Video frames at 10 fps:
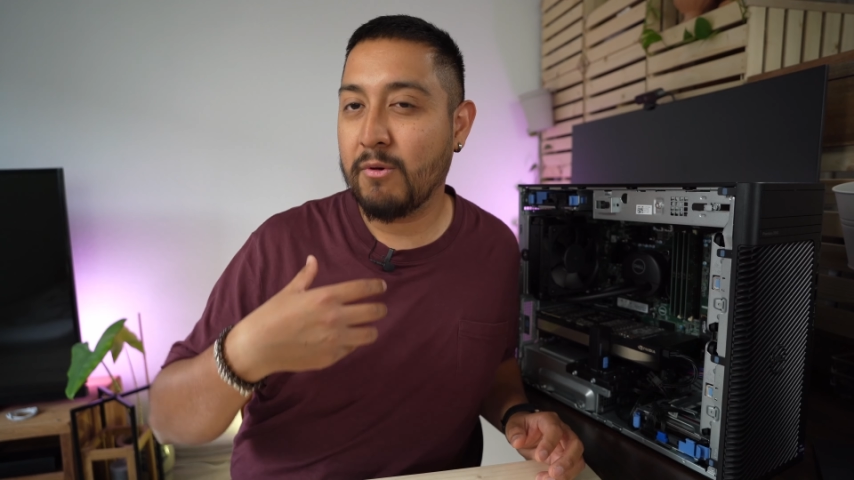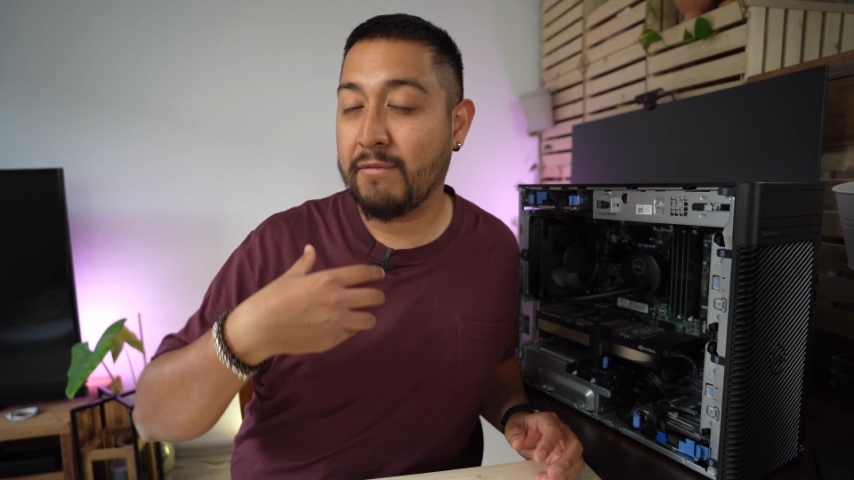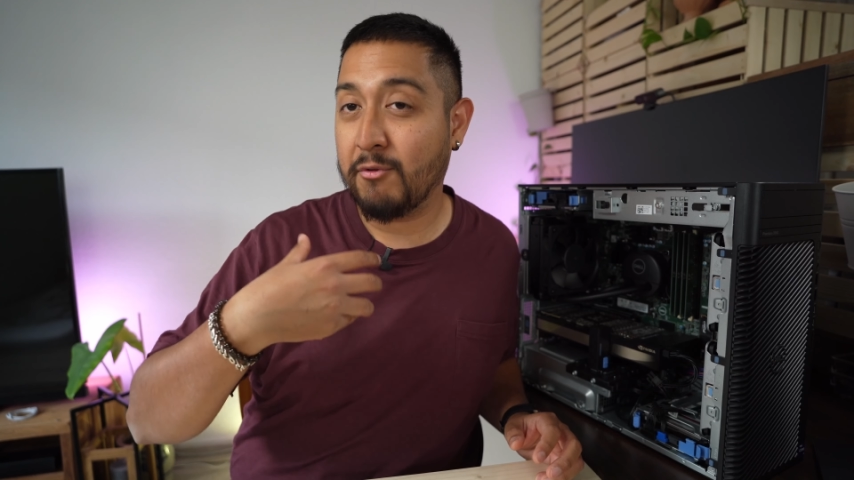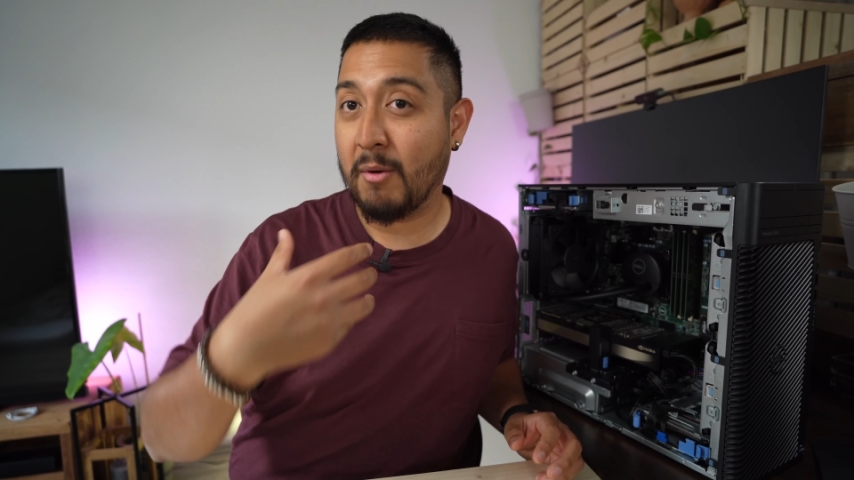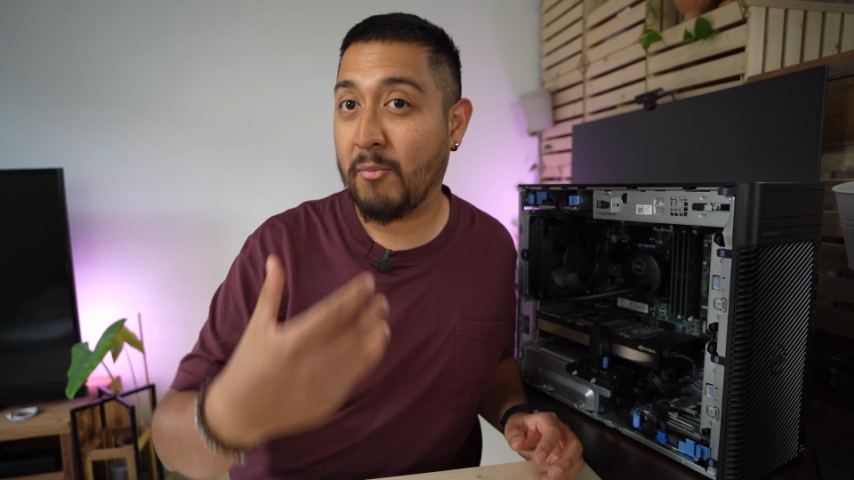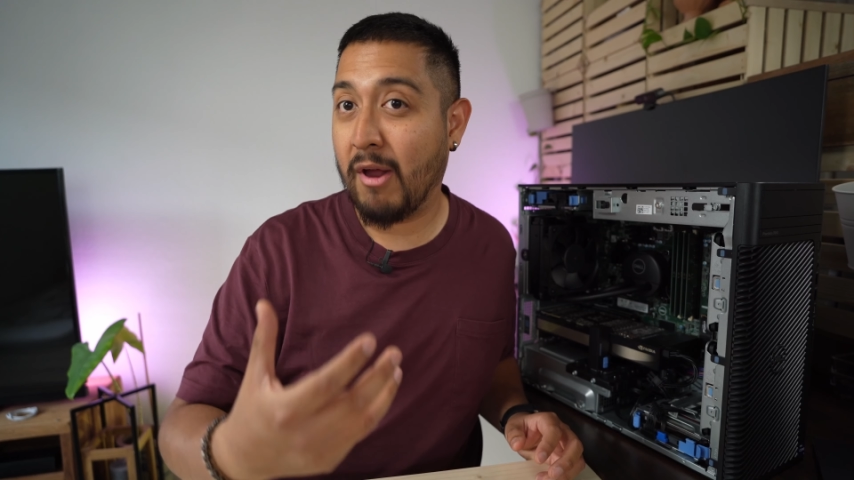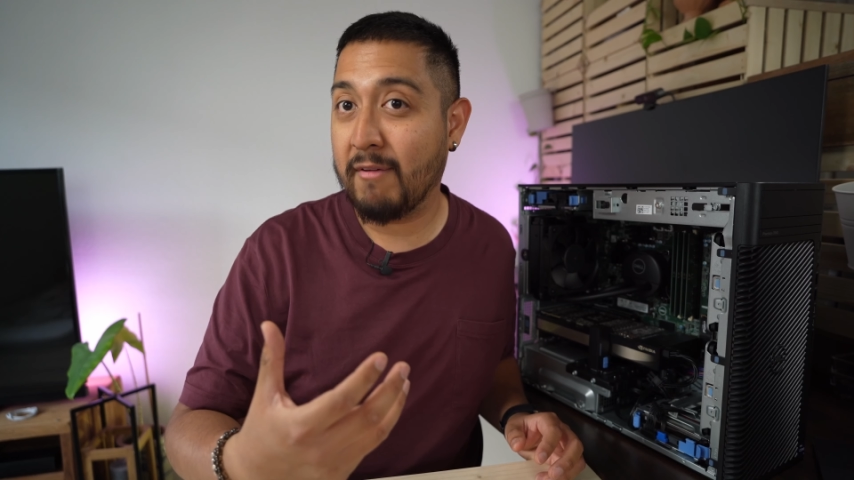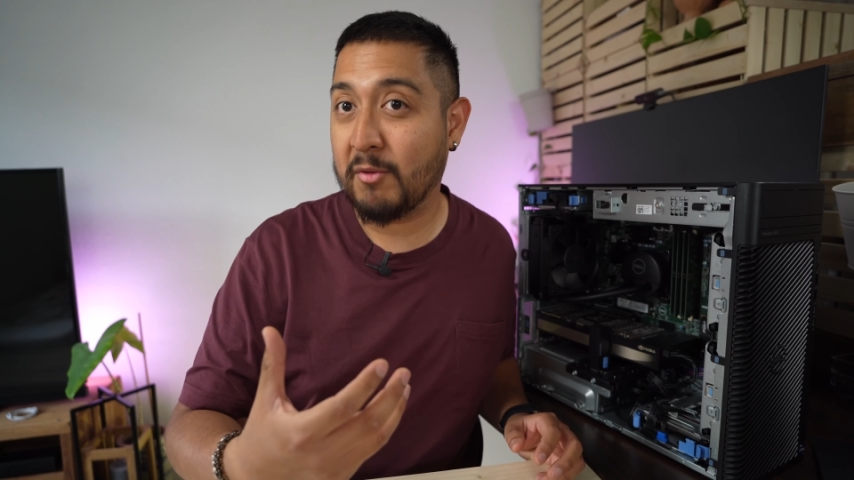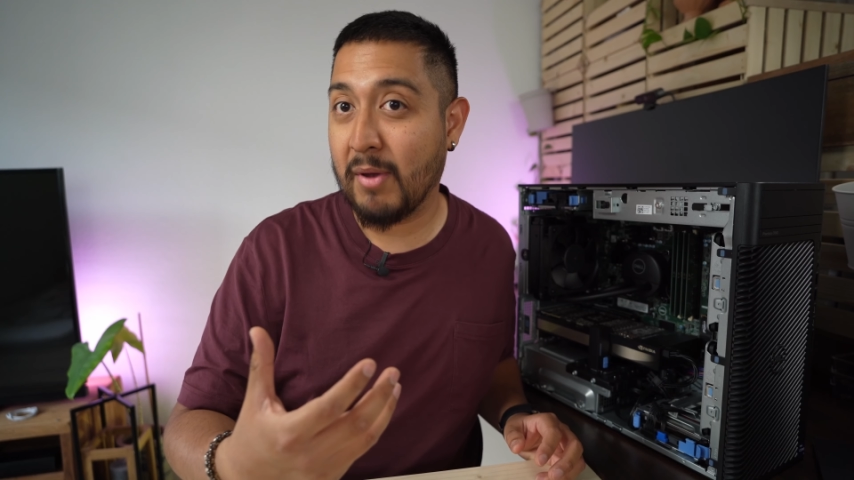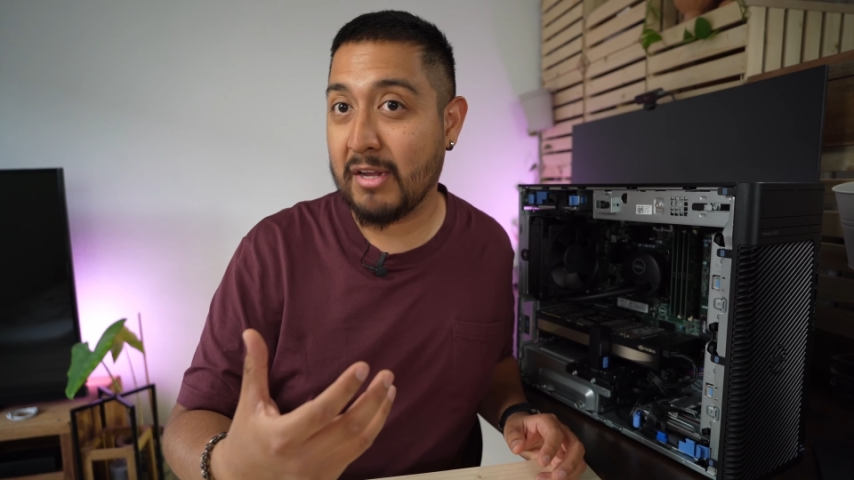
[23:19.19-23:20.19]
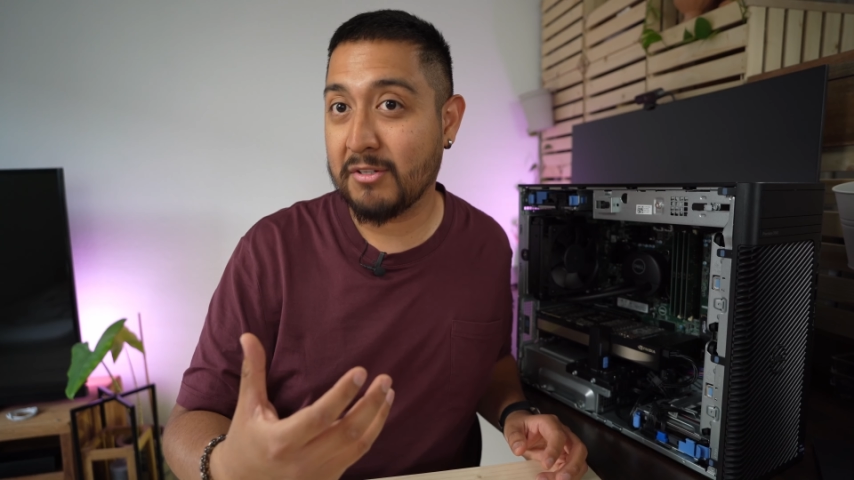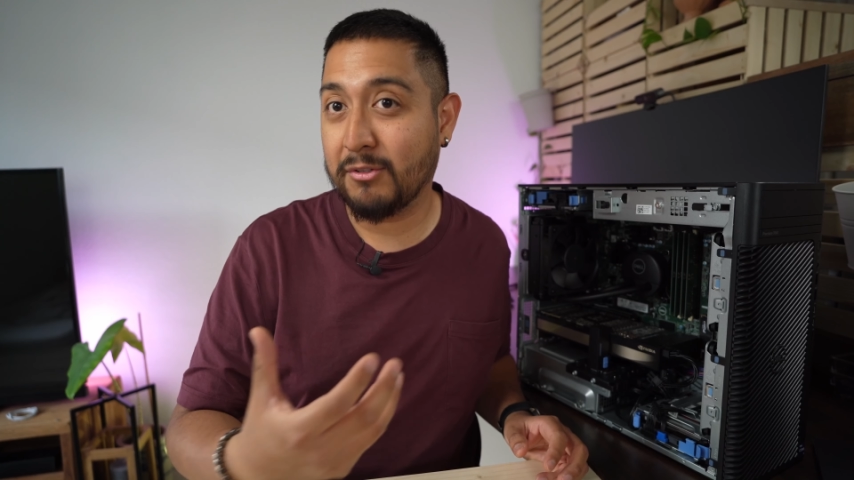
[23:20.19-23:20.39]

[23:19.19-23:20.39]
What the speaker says: if you're a private person,